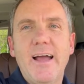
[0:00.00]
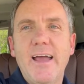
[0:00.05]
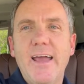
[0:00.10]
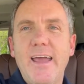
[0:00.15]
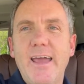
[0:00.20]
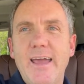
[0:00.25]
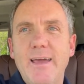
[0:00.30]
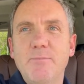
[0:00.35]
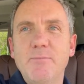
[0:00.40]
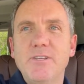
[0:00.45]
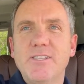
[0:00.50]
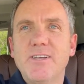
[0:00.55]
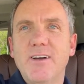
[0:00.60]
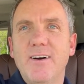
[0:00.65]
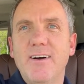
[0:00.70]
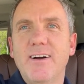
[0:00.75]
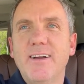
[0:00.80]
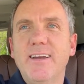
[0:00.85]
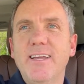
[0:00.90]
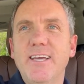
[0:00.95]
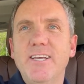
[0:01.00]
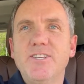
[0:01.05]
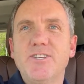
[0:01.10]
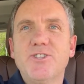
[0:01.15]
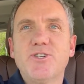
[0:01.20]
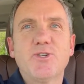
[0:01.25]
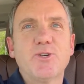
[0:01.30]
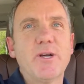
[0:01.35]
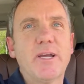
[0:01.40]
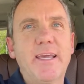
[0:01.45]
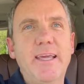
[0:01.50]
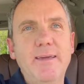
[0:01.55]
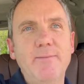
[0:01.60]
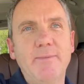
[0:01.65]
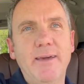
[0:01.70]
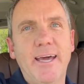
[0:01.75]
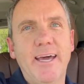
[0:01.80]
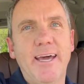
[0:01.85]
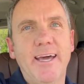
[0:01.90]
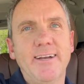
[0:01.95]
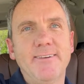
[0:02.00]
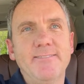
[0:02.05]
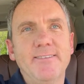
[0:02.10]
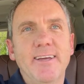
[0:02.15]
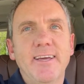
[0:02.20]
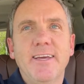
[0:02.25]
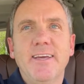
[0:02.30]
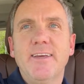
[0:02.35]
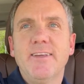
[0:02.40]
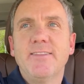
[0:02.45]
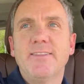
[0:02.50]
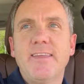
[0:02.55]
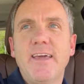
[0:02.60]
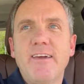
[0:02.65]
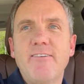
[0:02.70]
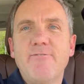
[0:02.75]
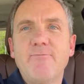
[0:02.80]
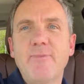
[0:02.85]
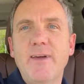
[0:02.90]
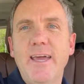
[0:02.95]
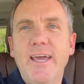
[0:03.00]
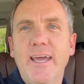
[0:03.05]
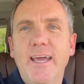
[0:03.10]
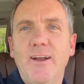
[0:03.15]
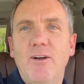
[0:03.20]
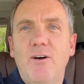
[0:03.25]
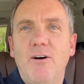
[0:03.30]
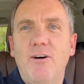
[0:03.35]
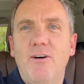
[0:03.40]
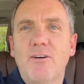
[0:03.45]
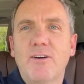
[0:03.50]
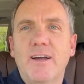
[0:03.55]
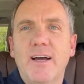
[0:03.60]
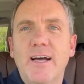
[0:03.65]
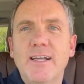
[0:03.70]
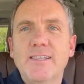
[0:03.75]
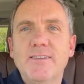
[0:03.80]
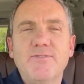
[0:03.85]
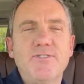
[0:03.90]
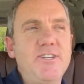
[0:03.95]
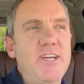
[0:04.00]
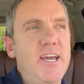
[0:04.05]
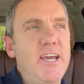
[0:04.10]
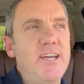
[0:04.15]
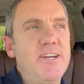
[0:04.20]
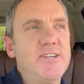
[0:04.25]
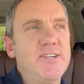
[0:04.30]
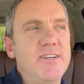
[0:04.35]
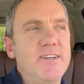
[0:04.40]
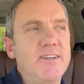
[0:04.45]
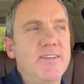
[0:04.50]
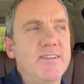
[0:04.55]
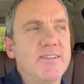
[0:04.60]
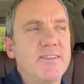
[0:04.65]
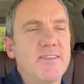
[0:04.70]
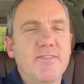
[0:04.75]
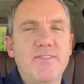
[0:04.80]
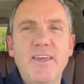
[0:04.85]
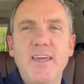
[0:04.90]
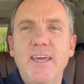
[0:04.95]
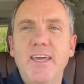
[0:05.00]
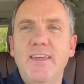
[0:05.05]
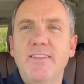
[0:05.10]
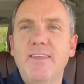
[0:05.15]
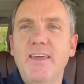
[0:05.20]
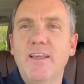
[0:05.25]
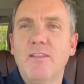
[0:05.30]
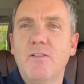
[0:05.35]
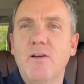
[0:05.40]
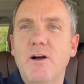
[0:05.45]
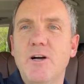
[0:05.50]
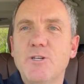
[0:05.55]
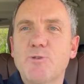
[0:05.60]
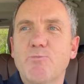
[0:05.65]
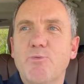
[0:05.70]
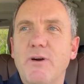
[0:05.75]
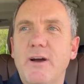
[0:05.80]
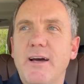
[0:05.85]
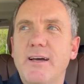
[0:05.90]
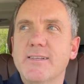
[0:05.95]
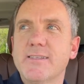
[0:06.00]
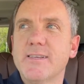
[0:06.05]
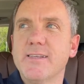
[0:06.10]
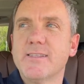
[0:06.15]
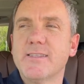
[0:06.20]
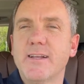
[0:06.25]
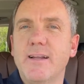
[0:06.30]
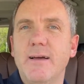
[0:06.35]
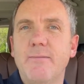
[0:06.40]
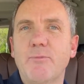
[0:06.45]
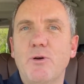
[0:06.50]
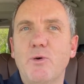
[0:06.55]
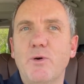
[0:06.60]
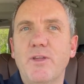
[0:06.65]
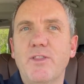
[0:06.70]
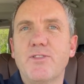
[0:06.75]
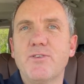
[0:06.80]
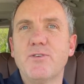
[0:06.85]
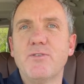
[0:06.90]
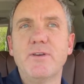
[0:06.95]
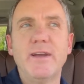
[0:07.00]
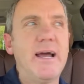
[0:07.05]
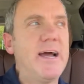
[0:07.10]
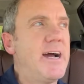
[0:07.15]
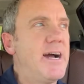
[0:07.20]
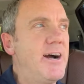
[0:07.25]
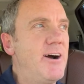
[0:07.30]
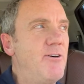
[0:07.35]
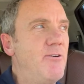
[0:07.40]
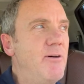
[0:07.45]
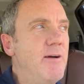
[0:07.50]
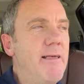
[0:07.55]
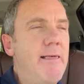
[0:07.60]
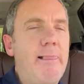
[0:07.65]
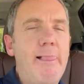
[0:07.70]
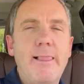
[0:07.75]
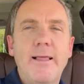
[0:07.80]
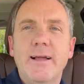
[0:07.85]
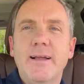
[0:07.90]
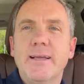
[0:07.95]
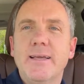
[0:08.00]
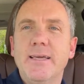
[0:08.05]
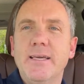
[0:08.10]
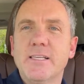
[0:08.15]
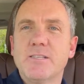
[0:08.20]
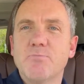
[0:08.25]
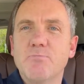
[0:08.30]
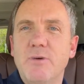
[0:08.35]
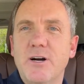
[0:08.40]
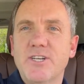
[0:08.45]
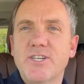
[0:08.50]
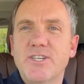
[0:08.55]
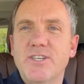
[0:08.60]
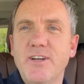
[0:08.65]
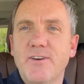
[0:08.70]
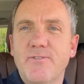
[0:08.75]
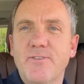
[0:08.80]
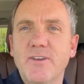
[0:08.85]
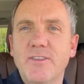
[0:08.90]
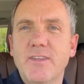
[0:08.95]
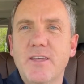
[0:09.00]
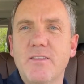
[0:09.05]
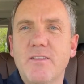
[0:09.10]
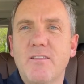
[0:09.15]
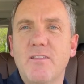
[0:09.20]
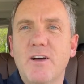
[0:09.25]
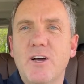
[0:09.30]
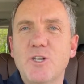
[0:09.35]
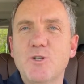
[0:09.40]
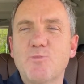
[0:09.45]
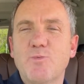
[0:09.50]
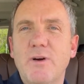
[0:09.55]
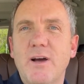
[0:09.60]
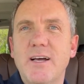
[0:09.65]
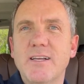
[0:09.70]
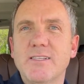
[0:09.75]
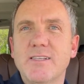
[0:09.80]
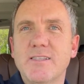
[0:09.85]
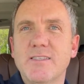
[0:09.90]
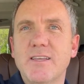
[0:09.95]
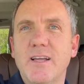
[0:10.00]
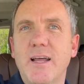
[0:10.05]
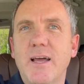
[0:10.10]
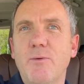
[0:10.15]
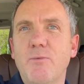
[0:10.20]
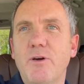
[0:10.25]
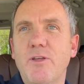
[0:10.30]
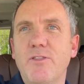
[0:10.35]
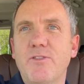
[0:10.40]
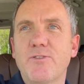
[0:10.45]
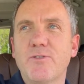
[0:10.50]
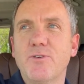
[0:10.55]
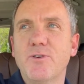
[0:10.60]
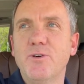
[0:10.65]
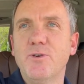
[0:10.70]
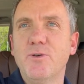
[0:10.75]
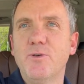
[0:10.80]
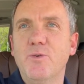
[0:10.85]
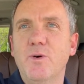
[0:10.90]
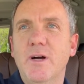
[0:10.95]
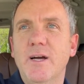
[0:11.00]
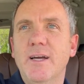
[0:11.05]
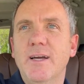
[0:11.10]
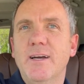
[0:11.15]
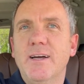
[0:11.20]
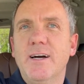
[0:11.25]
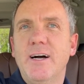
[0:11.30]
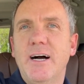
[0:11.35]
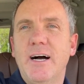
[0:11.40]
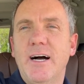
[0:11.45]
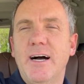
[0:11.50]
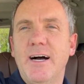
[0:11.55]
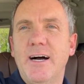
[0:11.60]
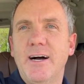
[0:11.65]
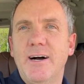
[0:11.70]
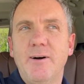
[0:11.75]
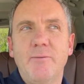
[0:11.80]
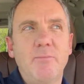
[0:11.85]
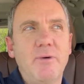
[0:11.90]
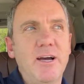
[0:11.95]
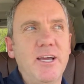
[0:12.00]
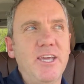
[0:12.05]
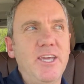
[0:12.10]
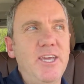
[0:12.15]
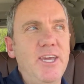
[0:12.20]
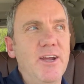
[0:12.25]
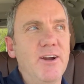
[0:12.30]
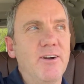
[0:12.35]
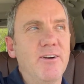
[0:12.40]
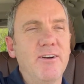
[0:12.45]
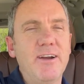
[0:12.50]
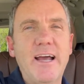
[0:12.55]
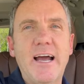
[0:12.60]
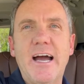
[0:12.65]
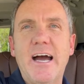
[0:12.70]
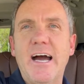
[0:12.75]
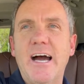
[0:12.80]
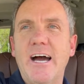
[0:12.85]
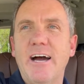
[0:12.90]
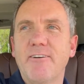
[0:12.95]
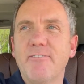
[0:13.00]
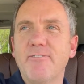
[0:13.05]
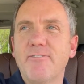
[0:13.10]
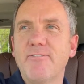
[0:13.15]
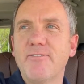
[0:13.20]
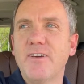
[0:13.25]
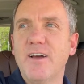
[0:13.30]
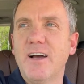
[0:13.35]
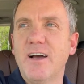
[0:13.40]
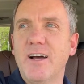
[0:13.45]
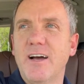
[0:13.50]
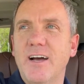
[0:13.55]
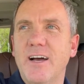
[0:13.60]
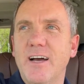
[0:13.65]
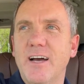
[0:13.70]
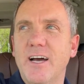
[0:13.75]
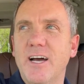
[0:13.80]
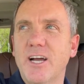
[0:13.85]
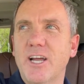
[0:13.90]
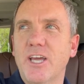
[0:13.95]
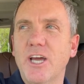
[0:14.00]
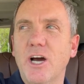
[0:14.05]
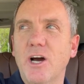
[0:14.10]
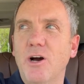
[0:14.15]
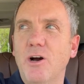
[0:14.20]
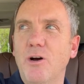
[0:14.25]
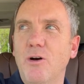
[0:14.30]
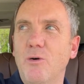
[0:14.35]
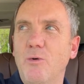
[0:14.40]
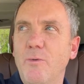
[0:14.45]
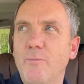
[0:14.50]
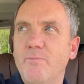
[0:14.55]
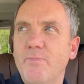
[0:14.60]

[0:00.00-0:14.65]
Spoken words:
Amazon is tricky, man. They've made all kinds of changes. The launch process that I'm going through now is much different than the launch process that I went through a year and a half ago.